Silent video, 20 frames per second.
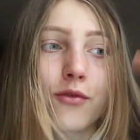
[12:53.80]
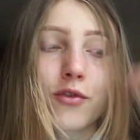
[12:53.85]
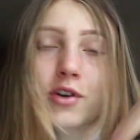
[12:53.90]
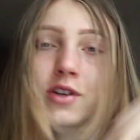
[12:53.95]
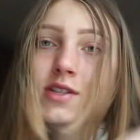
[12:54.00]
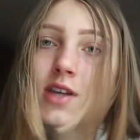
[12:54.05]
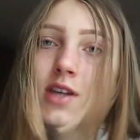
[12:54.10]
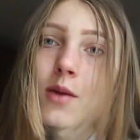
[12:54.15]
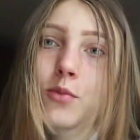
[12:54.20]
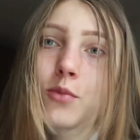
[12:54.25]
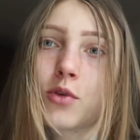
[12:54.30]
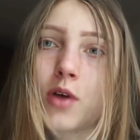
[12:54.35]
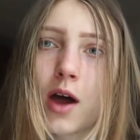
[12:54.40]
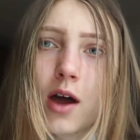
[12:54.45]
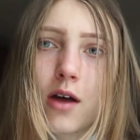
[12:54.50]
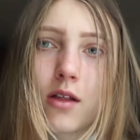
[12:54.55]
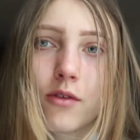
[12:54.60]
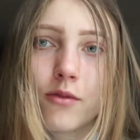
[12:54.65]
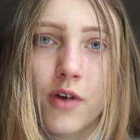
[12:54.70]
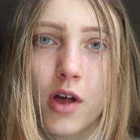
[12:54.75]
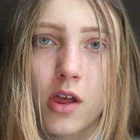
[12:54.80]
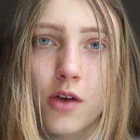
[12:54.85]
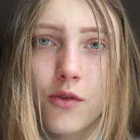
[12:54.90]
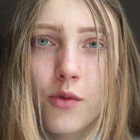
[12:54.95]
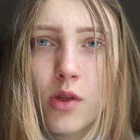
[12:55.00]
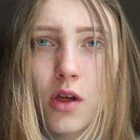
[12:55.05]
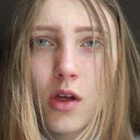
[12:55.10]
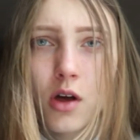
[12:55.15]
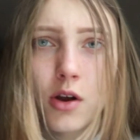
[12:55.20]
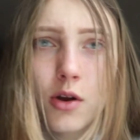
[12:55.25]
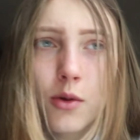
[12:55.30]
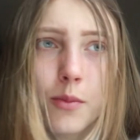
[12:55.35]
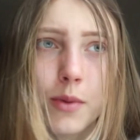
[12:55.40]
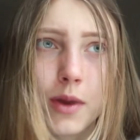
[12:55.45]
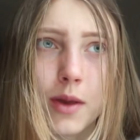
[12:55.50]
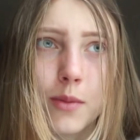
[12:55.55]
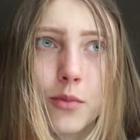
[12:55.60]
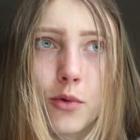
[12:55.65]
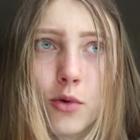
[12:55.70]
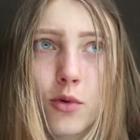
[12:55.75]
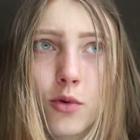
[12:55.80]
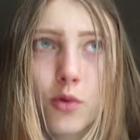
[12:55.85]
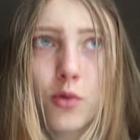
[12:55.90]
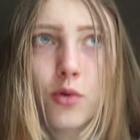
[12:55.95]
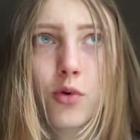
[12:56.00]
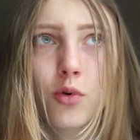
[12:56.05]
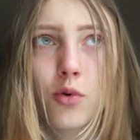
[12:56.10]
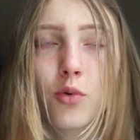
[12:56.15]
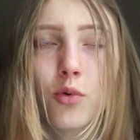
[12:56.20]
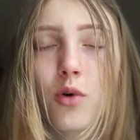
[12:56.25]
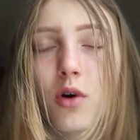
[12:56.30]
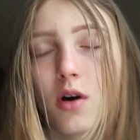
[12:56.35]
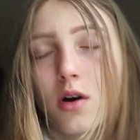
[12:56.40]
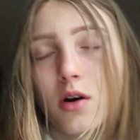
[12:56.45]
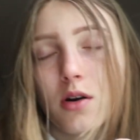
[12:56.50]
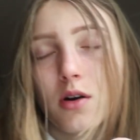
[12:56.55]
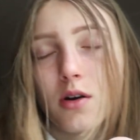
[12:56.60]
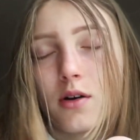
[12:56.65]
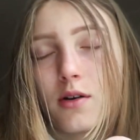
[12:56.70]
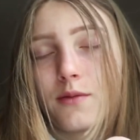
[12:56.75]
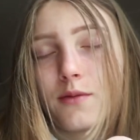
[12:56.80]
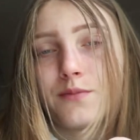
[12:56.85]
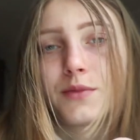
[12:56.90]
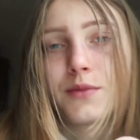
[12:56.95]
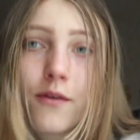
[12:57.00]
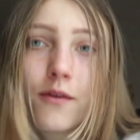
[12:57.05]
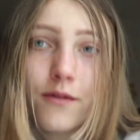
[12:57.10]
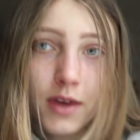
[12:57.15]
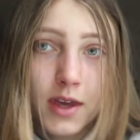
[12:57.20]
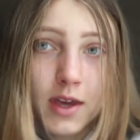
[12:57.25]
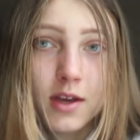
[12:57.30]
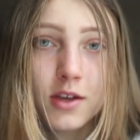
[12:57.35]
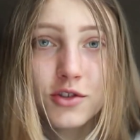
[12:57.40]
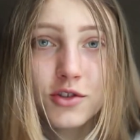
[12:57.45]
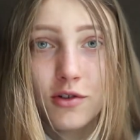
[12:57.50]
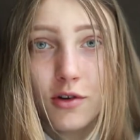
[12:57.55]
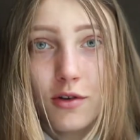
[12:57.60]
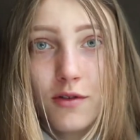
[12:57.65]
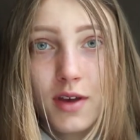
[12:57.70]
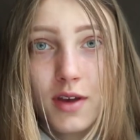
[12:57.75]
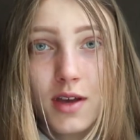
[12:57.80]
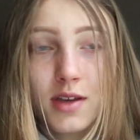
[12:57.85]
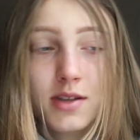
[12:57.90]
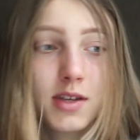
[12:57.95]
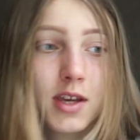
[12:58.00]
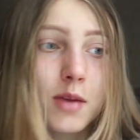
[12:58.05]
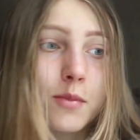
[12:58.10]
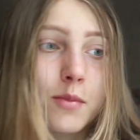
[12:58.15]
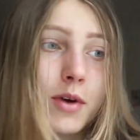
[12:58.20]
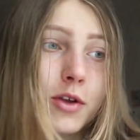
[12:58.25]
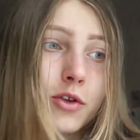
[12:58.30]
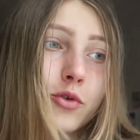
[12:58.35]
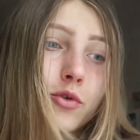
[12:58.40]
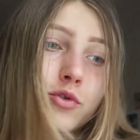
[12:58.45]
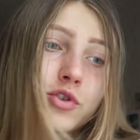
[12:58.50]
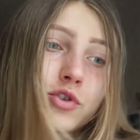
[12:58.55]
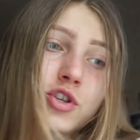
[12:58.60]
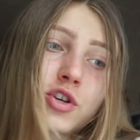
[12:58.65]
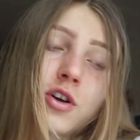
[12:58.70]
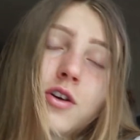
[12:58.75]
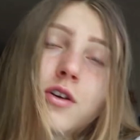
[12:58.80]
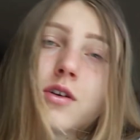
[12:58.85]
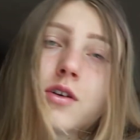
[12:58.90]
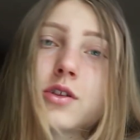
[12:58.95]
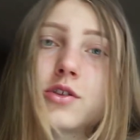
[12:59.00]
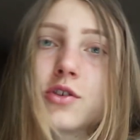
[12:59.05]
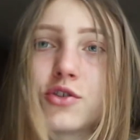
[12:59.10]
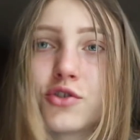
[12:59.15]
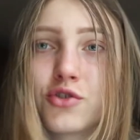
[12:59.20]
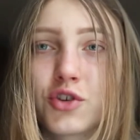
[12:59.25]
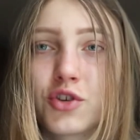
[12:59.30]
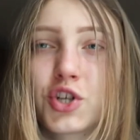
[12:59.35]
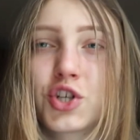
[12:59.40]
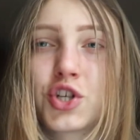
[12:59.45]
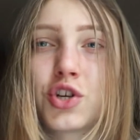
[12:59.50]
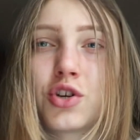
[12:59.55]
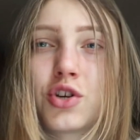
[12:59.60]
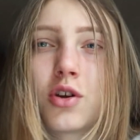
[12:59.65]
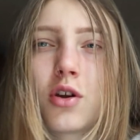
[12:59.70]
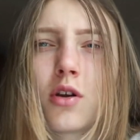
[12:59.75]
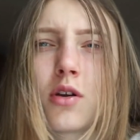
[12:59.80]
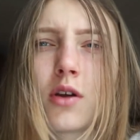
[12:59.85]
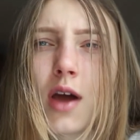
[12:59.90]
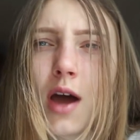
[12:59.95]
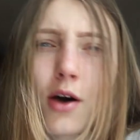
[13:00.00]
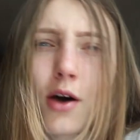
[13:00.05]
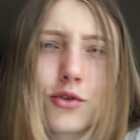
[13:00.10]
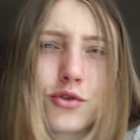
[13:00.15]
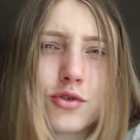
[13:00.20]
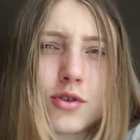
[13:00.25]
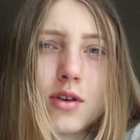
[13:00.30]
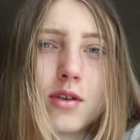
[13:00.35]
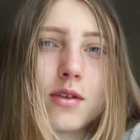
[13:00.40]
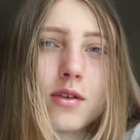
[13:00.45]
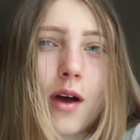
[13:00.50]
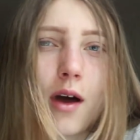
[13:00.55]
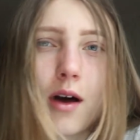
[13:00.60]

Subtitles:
For example, I follow a lot of people who are vegans, obviously, but who share nutrition and how to eat